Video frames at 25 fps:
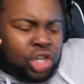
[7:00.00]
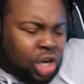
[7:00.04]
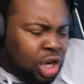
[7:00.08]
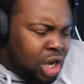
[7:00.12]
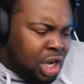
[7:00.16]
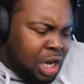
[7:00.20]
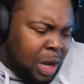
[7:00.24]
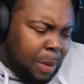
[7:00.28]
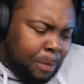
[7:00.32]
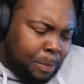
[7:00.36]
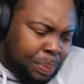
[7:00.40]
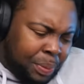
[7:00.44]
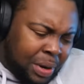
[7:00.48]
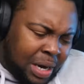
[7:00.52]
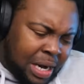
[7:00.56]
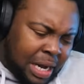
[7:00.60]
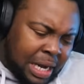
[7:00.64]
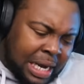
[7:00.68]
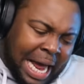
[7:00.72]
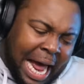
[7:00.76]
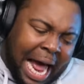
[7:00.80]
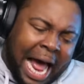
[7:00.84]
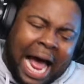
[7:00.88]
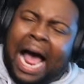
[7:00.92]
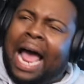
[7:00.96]
going to put a
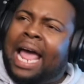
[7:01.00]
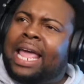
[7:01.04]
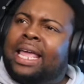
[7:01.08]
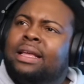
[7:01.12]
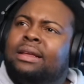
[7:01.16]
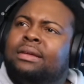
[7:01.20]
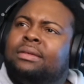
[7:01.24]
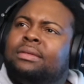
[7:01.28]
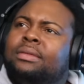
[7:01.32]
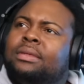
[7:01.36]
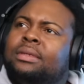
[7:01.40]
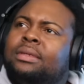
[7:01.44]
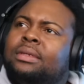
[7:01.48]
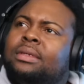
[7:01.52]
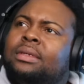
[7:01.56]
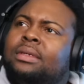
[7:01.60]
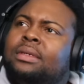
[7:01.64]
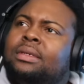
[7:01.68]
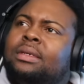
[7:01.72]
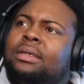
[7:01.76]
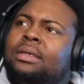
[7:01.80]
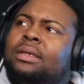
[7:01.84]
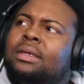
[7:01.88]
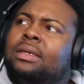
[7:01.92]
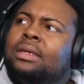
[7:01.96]
guy,
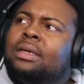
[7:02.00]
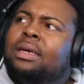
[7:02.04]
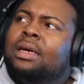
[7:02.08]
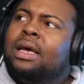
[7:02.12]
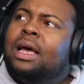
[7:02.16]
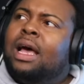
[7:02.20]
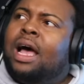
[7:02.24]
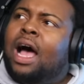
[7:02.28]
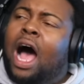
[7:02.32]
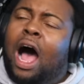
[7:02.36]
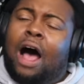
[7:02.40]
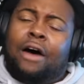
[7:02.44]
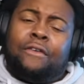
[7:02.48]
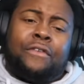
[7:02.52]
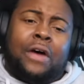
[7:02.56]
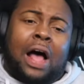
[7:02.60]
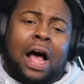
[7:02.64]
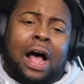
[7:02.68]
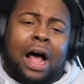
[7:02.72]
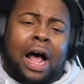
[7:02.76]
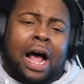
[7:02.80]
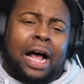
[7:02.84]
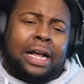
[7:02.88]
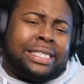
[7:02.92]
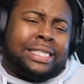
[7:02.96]

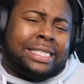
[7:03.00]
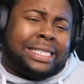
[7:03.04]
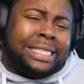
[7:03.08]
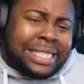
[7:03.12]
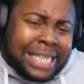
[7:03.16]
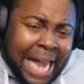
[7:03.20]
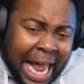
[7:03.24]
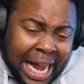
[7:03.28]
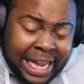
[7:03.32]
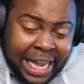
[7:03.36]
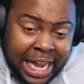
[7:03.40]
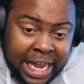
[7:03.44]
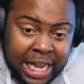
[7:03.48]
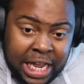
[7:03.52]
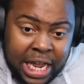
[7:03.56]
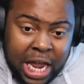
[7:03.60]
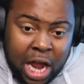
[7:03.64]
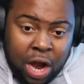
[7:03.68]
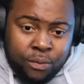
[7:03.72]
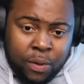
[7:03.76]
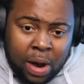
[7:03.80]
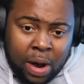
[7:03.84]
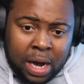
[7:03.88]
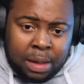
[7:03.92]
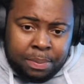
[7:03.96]
a second-year
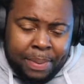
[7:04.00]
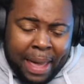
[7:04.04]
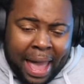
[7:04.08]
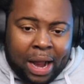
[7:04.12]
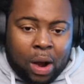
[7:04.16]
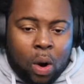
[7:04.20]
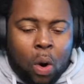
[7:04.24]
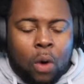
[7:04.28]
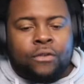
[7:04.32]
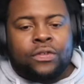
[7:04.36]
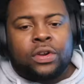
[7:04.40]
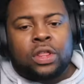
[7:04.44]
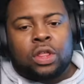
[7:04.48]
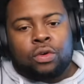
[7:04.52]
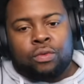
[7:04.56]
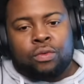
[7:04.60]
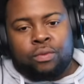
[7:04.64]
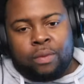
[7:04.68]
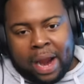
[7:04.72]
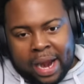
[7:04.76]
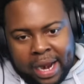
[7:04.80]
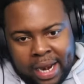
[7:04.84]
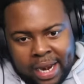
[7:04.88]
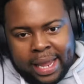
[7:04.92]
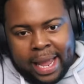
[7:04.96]
running back, over the
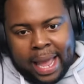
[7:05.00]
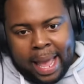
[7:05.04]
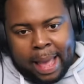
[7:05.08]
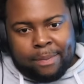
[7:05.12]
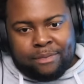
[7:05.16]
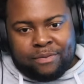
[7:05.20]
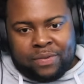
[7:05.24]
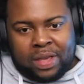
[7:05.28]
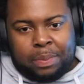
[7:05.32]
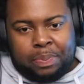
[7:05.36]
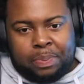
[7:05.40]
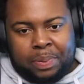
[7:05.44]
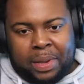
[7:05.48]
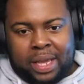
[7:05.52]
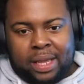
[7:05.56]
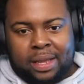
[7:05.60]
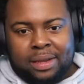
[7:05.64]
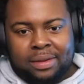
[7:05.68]
reigning MVP.